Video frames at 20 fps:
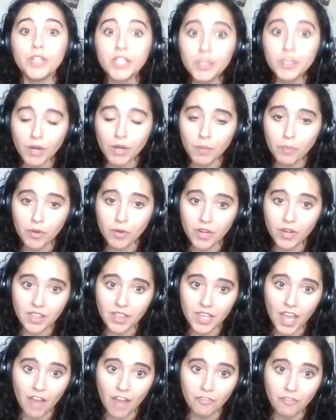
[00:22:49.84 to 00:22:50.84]
want to put in
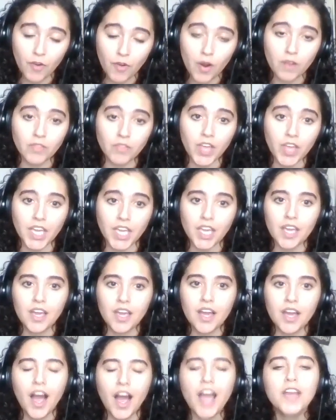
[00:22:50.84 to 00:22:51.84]
the effort, like
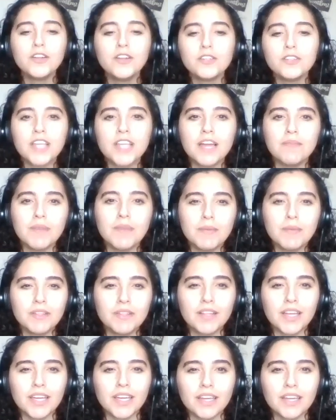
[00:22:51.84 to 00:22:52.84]
I understand maybe
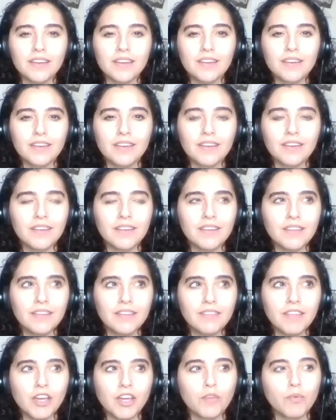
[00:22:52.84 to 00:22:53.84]
like
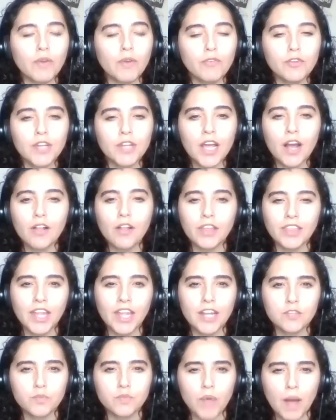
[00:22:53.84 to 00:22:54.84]
Riverdale, like
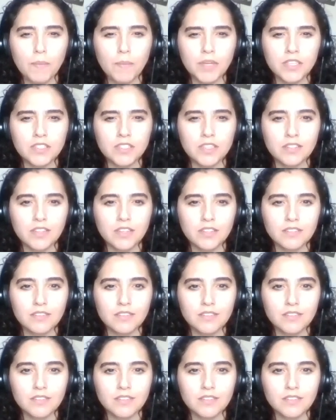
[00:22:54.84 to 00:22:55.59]
that has how many seasons?